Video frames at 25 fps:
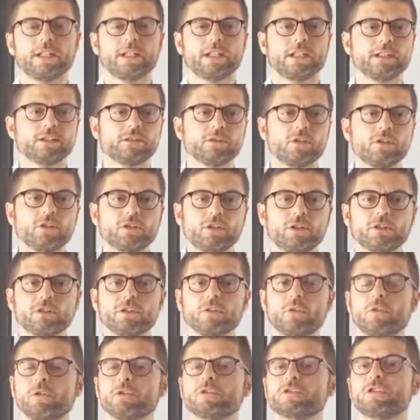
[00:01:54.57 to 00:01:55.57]
It's going on
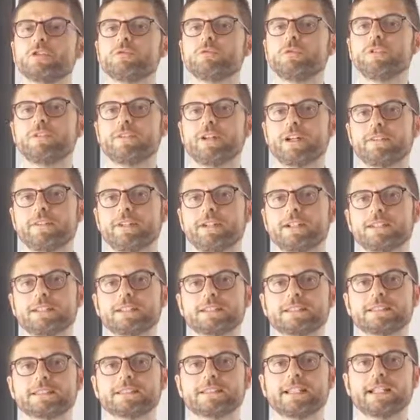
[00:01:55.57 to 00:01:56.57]
also with other
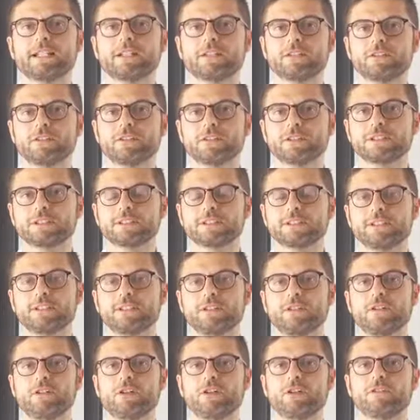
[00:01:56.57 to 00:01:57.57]
sectors
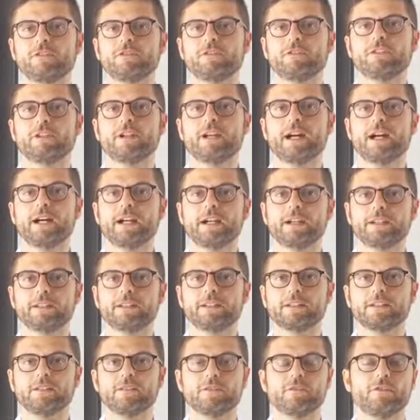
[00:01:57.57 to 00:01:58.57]
of
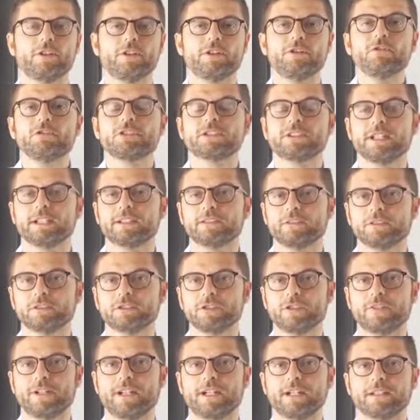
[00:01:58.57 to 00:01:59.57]
art, the new
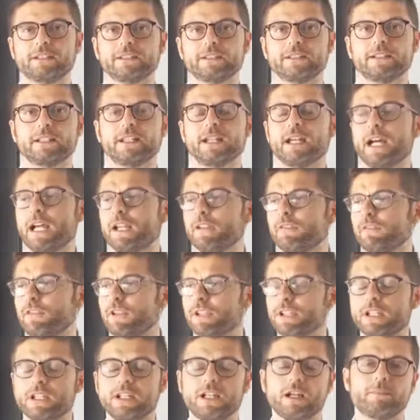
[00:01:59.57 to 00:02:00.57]
sectors of art. I'm
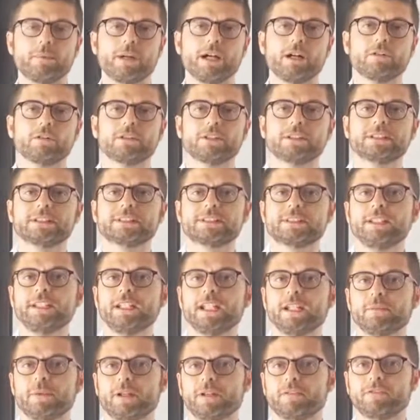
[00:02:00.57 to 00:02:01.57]
thinking about
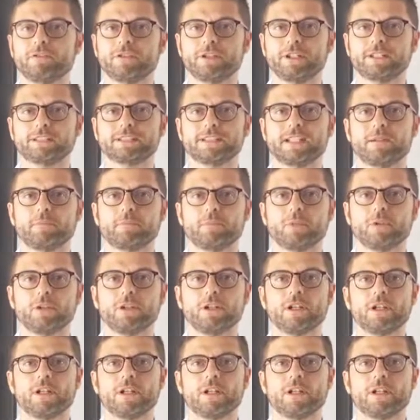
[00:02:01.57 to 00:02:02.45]
cinema, for example.